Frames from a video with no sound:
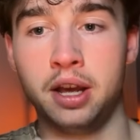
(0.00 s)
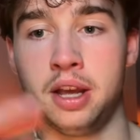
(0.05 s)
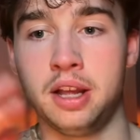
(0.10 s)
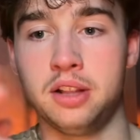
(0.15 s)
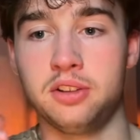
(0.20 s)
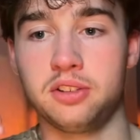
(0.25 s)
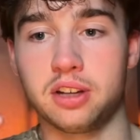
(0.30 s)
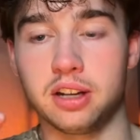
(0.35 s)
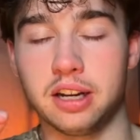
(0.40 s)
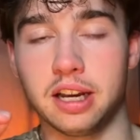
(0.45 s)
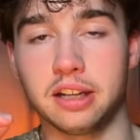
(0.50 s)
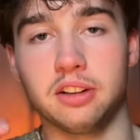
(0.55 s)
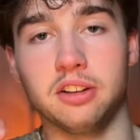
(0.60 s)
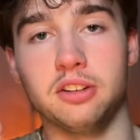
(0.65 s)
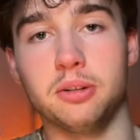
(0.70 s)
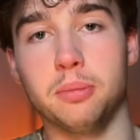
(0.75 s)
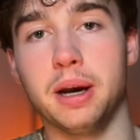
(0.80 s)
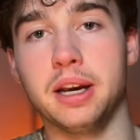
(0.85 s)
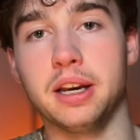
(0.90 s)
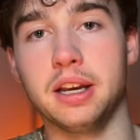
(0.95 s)
It's connected to
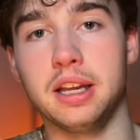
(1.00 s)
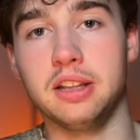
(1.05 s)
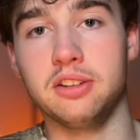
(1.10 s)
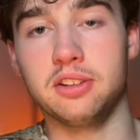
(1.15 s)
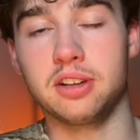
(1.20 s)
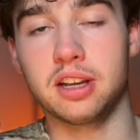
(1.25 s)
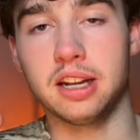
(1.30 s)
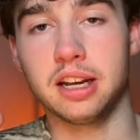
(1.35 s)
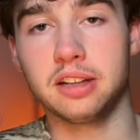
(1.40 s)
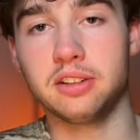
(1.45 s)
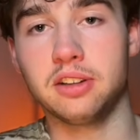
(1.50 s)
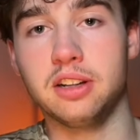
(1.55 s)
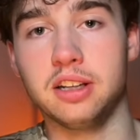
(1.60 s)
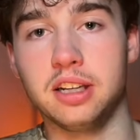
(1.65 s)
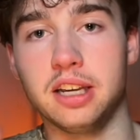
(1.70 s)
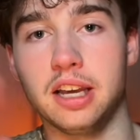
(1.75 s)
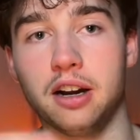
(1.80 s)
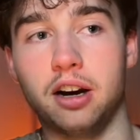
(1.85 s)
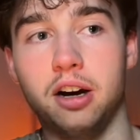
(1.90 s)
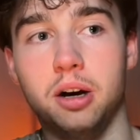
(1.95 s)

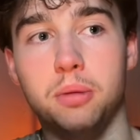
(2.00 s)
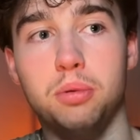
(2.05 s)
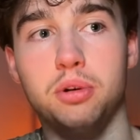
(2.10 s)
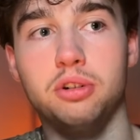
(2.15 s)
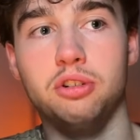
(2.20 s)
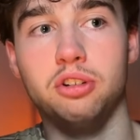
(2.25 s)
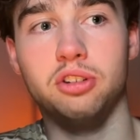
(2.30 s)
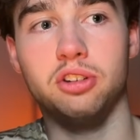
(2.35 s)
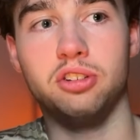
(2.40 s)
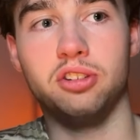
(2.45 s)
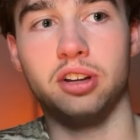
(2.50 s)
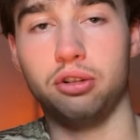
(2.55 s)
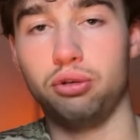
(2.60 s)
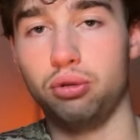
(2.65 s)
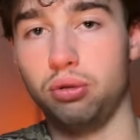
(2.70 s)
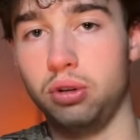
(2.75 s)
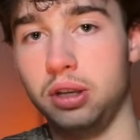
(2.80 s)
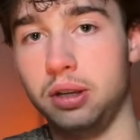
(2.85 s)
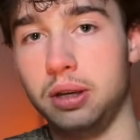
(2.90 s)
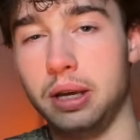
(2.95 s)
GitHub, which is
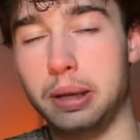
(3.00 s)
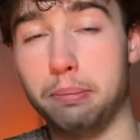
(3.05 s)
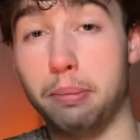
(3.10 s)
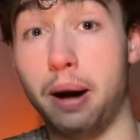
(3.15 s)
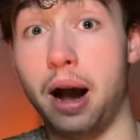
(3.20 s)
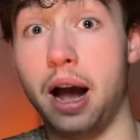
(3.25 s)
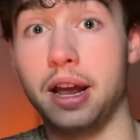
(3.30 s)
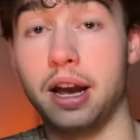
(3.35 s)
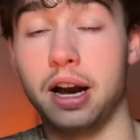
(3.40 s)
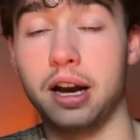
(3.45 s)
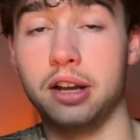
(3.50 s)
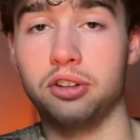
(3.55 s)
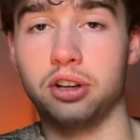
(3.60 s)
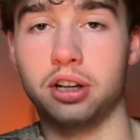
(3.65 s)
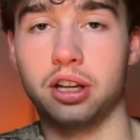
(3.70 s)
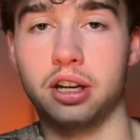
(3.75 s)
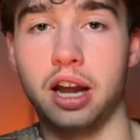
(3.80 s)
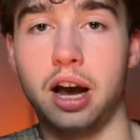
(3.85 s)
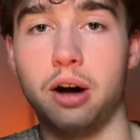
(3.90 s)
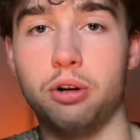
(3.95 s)
essentially in my eyes like a
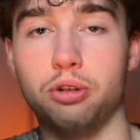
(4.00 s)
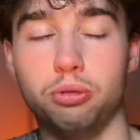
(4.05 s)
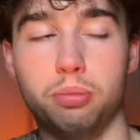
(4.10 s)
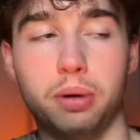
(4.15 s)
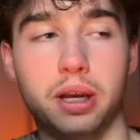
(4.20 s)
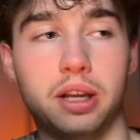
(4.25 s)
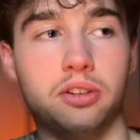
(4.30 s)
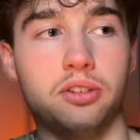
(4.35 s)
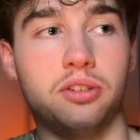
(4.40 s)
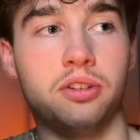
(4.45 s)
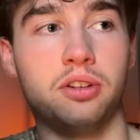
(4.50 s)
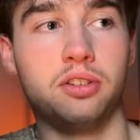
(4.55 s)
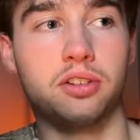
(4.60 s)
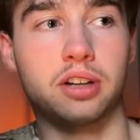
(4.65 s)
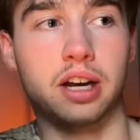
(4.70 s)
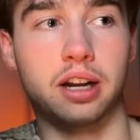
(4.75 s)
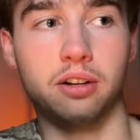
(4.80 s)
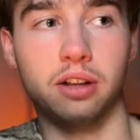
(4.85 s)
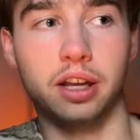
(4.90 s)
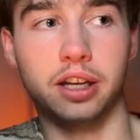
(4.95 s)
knowledge base. It's
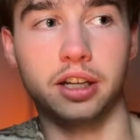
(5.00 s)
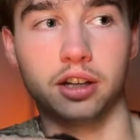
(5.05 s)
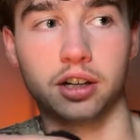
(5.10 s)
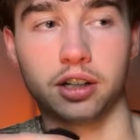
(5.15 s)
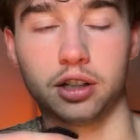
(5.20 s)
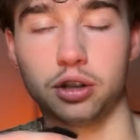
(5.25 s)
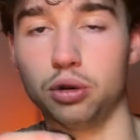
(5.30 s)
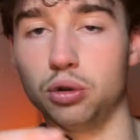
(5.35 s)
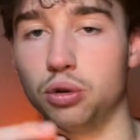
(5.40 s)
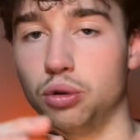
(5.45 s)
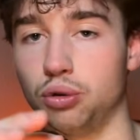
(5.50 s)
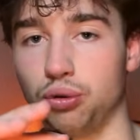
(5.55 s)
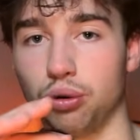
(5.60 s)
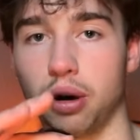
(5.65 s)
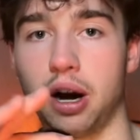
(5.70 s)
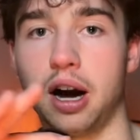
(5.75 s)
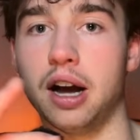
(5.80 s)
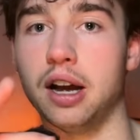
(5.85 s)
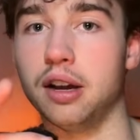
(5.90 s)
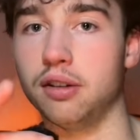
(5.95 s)
kind of like a Google
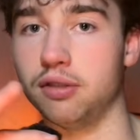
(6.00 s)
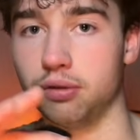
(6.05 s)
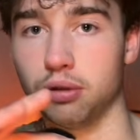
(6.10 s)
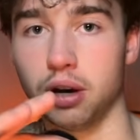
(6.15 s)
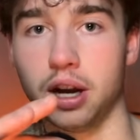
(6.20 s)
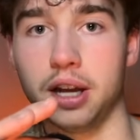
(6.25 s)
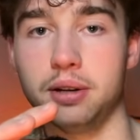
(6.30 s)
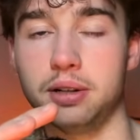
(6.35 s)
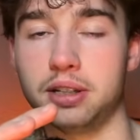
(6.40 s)
Drive, right?